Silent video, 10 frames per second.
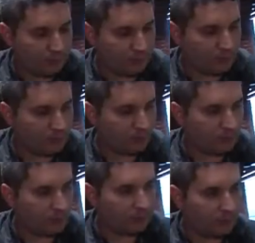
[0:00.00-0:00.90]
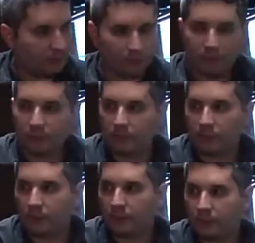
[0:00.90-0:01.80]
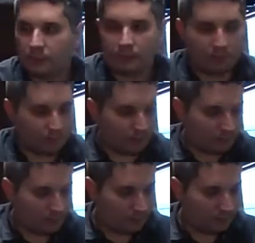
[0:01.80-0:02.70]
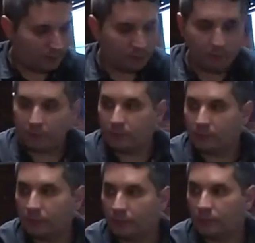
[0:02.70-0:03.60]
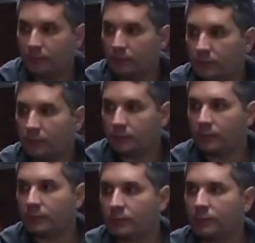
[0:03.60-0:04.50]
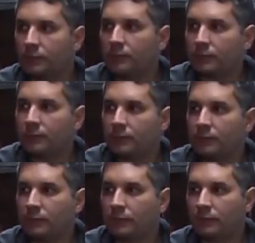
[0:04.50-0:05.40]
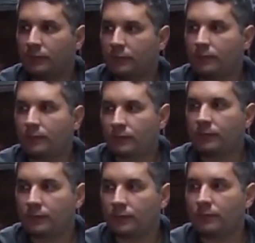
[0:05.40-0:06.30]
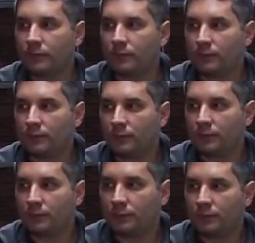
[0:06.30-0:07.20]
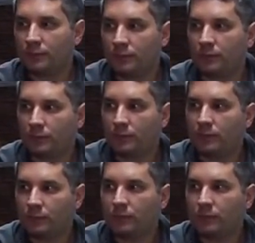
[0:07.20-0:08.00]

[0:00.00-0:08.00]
This person isn't speaking.